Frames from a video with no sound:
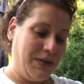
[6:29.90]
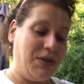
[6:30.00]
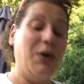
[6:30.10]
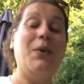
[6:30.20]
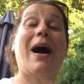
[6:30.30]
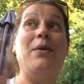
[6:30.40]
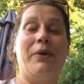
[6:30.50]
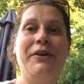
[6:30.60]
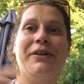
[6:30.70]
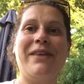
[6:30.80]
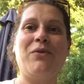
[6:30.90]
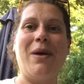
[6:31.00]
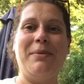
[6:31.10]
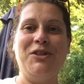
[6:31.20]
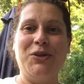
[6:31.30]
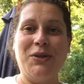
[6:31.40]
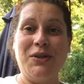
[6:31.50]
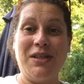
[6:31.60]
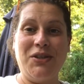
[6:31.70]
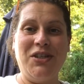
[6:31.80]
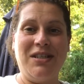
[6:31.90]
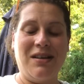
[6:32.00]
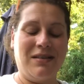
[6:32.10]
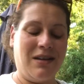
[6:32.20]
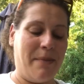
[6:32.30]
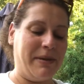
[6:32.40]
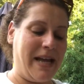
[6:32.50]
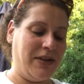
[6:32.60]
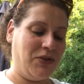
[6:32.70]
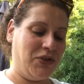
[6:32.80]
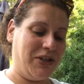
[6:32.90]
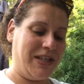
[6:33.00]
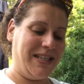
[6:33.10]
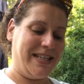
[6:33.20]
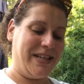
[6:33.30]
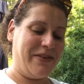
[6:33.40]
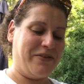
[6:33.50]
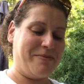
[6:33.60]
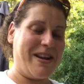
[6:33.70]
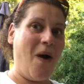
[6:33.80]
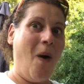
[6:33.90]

So I won her giveaway, but she also said she stuck a couple of extra goodies in there for me.